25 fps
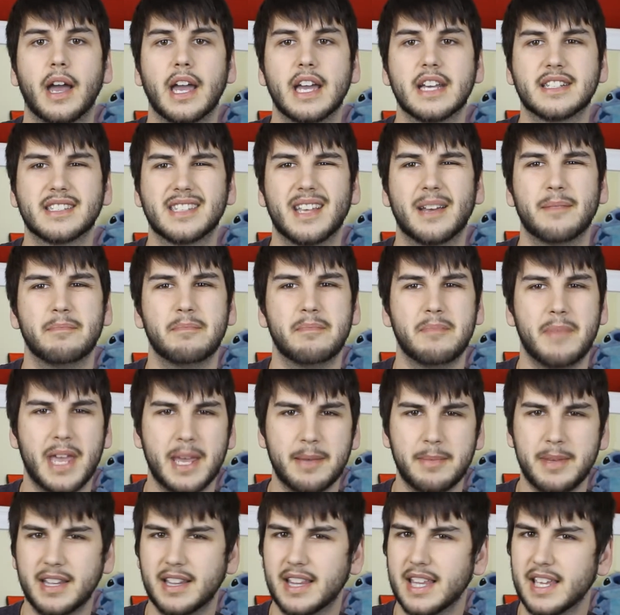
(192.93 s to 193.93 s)
except
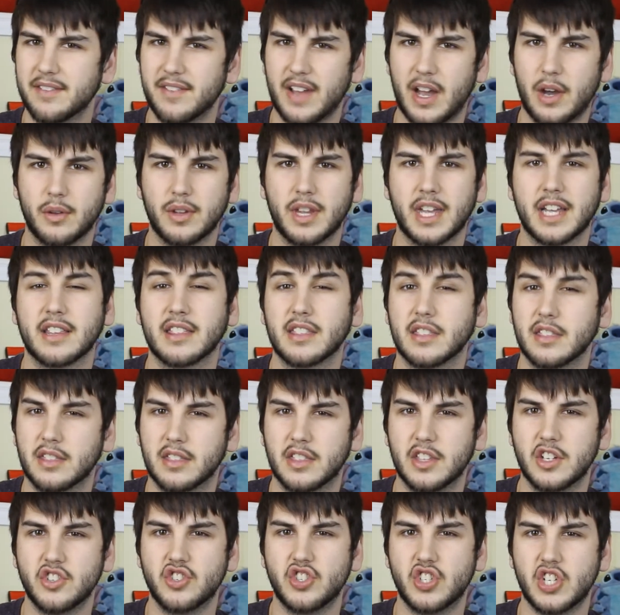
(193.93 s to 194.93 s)
maybe leave out like
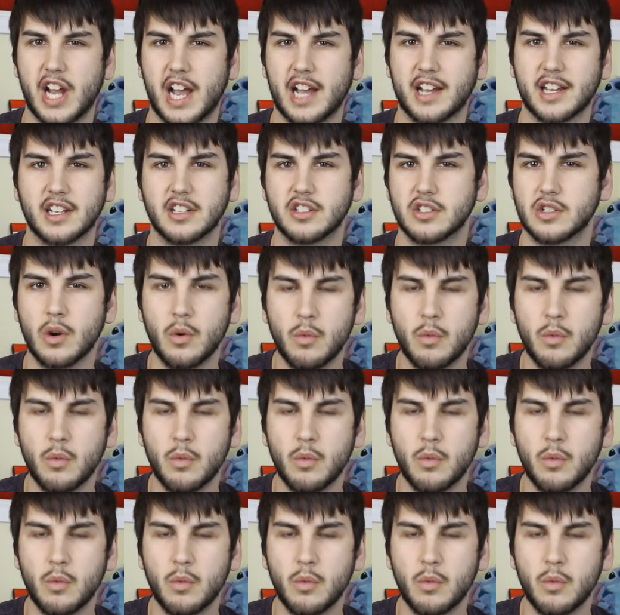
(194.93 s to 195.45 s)
the jacket.